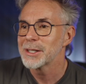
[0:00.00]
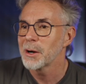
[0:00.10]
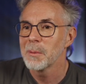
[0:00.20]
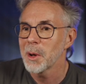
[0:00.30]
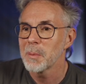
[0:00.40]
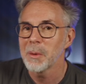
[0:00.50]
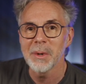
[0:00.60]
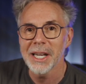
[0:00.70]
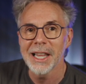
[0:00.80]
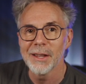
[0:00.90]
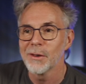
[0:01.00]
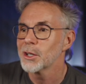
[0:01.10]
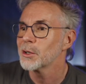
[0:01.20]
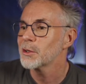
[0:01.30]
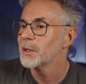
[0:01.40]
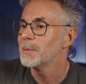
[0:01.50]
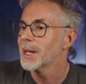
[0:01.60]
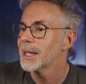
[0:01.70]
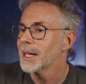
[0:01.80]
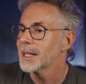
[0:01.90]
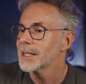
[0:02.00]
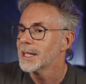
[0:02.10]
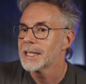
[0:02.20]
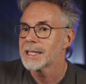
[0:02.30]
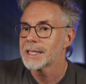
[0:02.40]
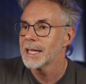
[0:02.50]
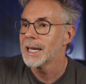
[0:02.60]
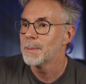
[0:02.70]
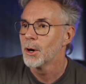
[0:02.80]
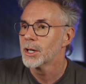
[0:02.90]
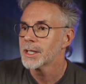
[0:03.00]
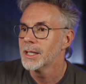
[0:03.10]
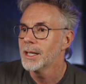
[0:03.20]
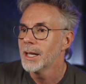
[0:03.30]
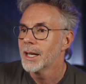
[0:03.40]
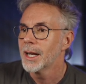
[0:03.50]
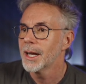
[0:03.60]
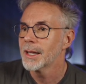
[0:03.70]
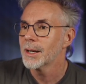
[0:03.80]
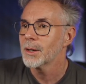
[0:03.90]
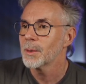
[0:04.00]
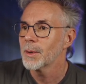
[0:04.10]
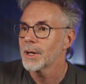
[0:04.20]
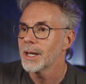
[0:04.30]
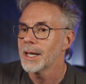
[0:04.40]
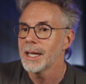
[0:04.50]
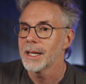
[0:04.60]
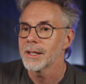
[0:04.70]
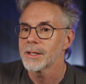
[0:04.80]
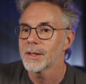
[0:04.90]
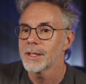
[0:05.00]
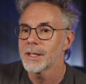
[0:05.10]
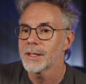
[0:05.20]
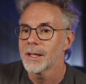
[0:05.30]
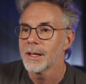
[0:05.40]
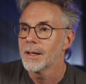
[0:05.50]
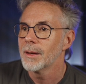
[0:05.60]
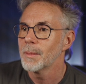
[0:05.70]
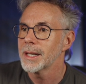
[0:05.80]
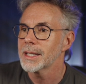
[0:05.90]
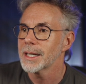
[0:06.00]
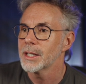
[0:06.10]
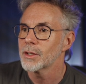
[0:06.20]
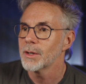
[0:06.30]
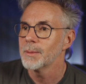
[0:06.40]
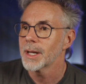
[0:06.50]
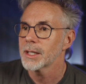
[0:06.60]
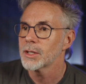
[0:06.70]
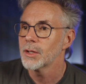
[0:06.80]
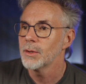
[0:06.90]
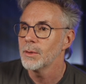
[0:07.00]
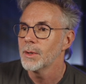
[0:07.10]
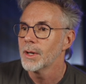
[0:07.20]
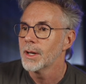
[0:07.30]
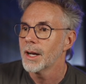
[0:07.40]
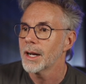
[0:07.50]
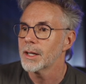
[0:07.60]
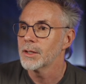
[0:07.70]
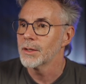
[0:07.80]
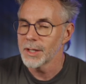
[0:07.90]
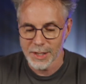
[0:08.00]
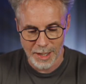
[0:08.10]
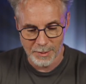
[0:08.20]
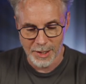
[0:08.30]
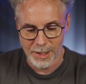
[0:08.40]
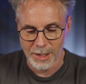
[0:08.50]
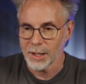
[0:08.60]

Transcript: Sorry, I'm not popping it in the virtual Stream Deck yet, silly person. And then I'm going to put it in here. So this is basically in Stream Deck 2. I can do the same thing.